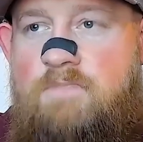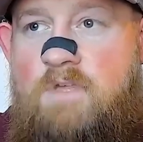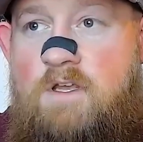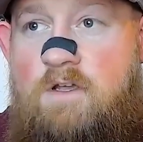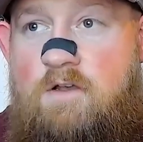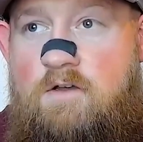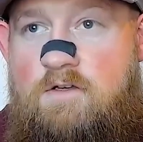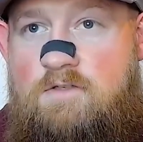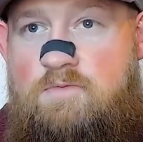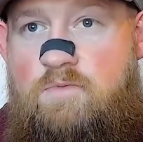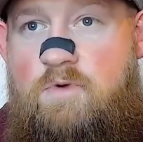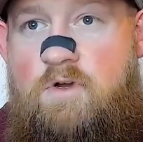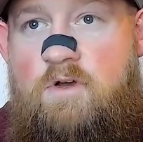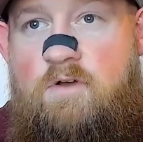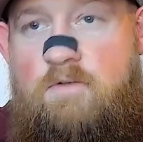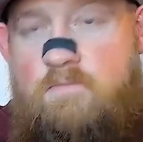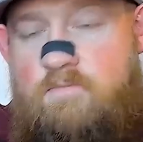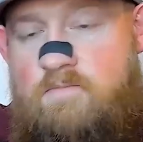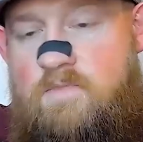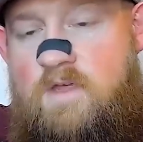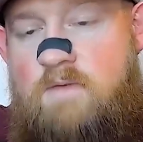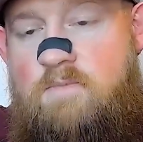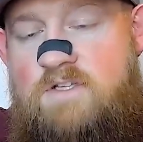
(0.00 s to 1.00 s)
He goes,
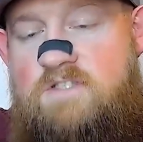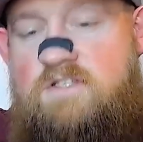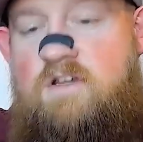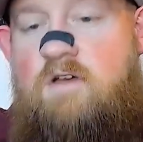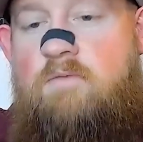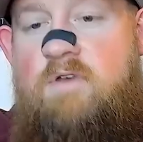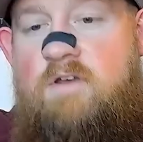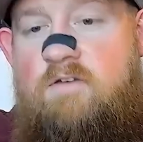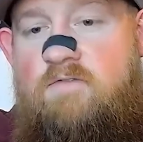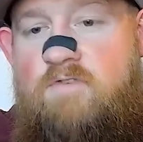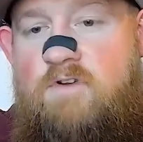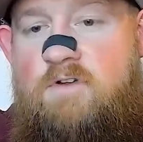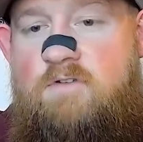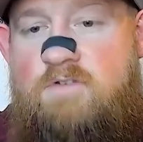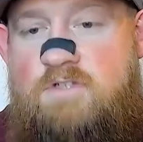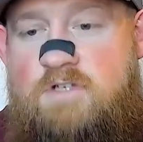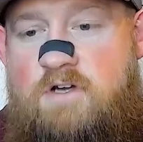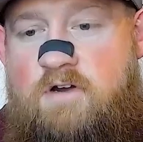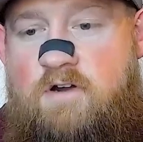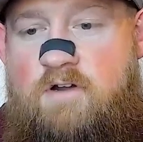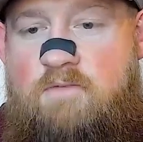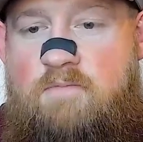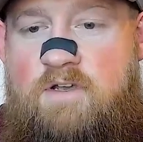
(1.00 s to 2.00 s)
well, they must not be a
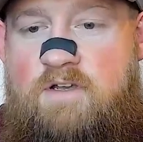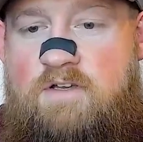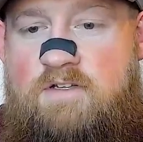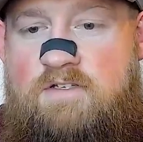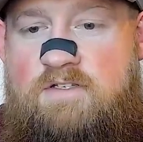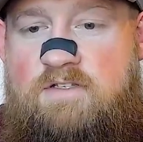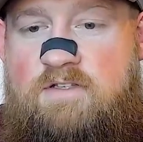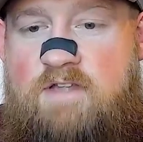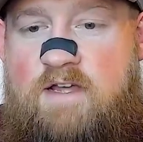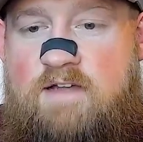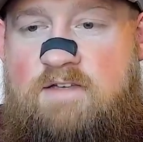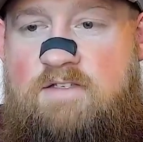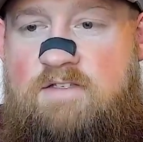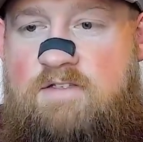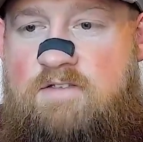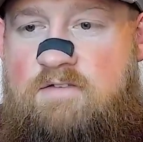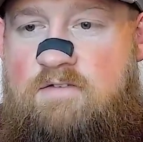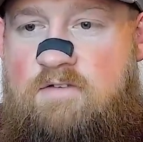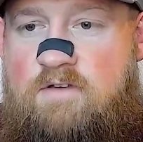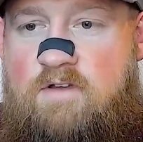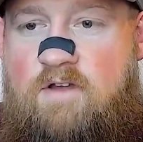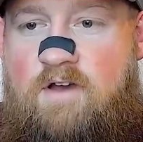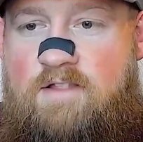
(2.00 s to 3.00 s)
fiduciary because
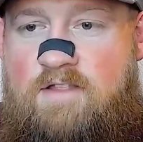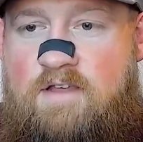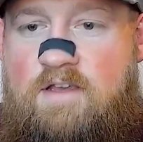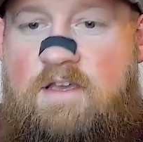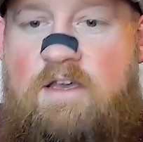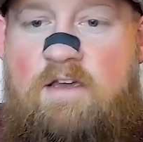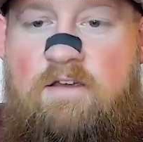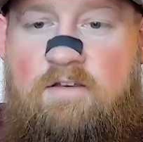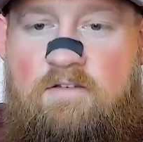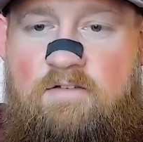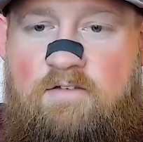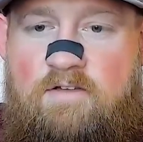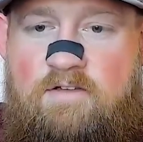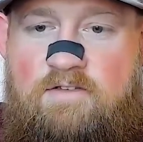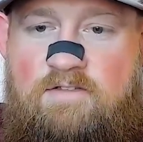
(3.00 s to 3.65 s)
that's not the case.